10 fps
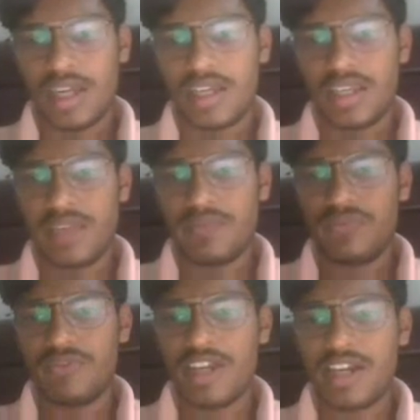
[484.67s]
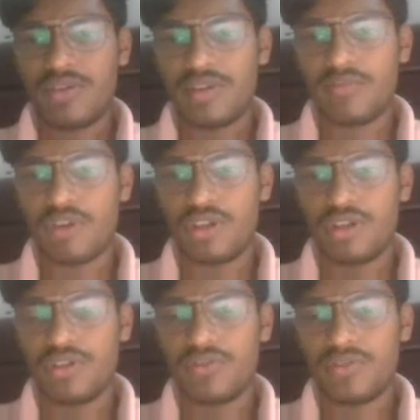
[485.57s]
And if we are doing
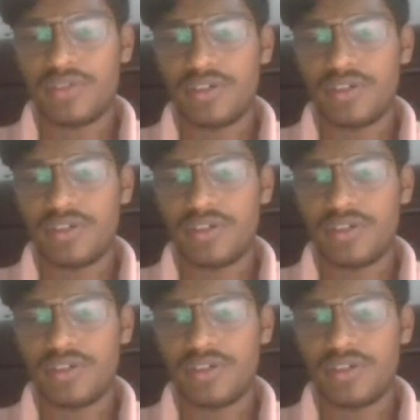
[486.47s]
modulo